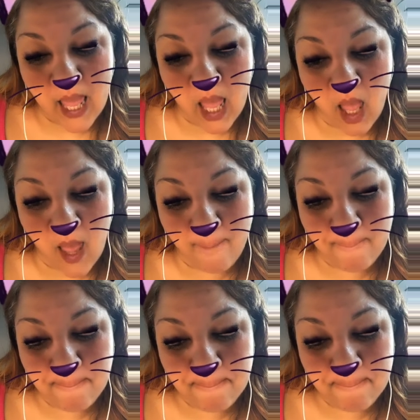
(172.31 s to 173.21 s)

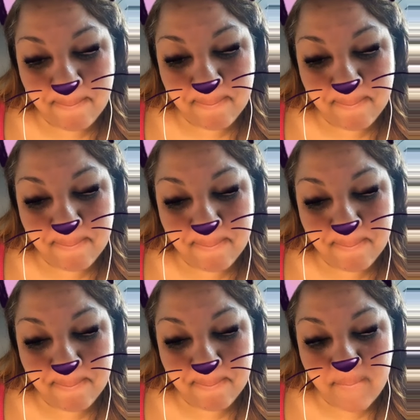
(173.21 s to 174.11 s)

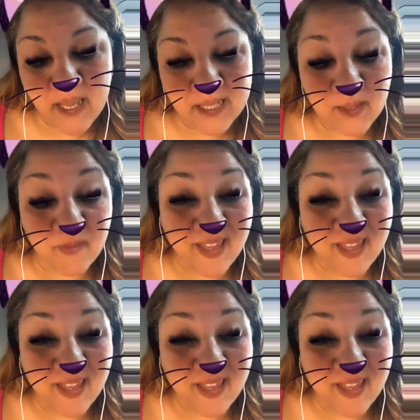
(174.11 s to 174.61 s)
So if